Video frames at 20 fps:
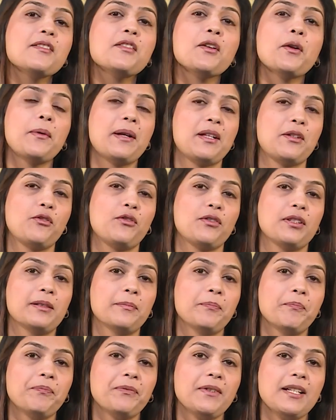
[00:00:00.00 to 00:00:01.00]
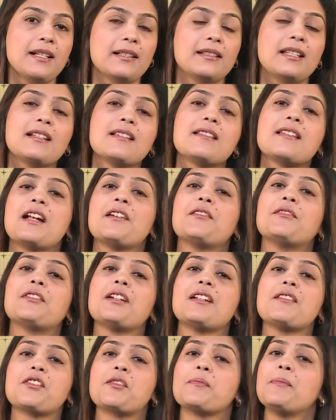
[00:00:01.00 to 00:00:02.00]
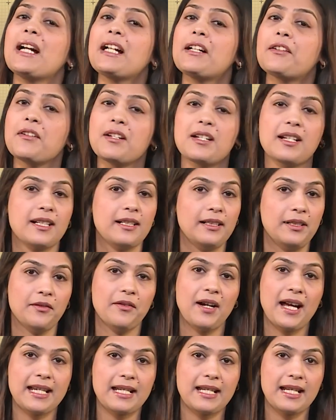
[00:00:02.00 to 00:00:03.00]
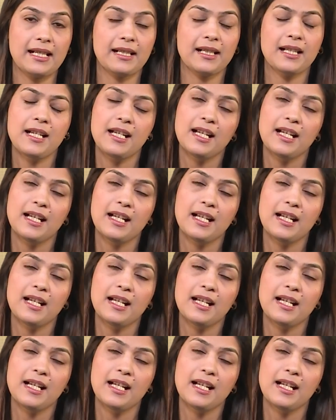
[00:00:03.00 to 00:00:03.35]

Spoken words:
a question that is addressed by critical writing.